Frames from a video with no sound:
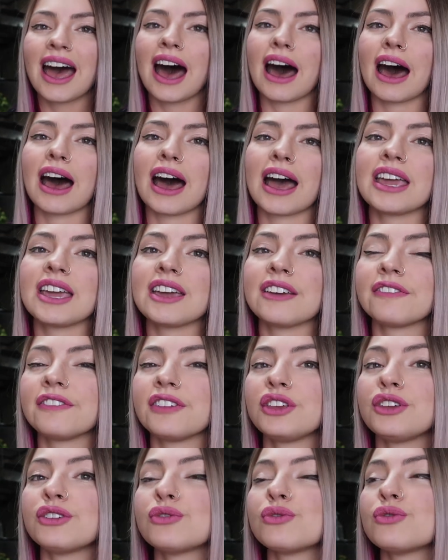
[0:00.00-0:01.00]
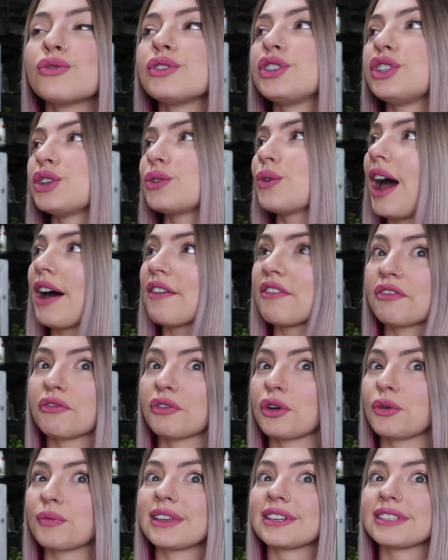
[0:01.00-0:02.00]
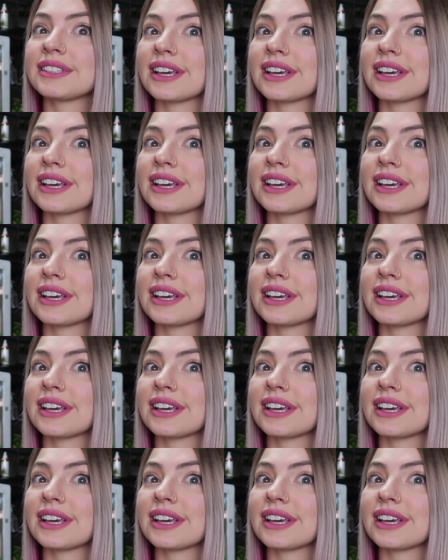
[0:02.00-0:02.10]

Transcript: If you do have a room that